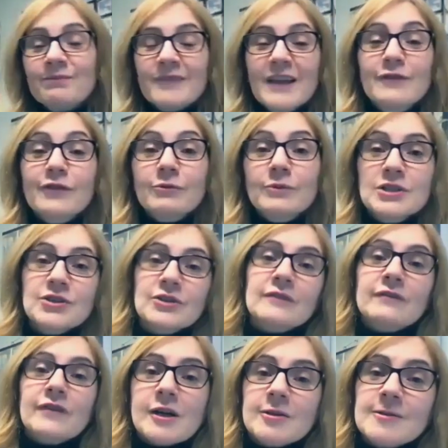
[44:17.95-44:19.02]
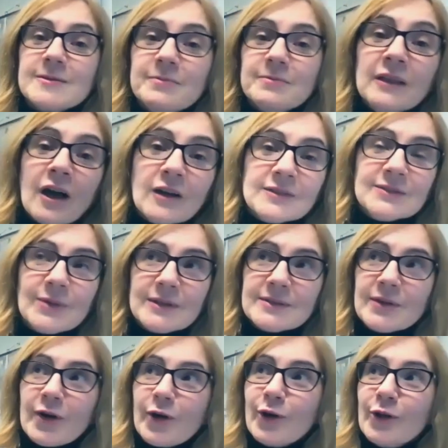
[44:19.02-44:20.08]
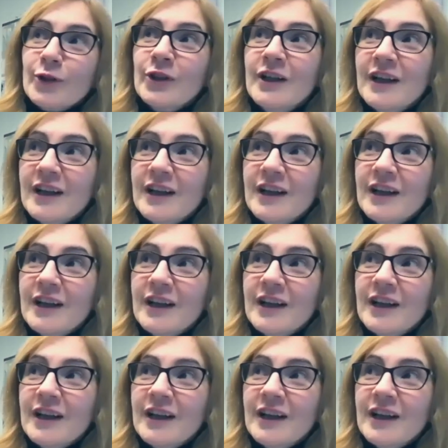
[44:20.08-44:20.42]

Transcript: information and virus belongs to us all,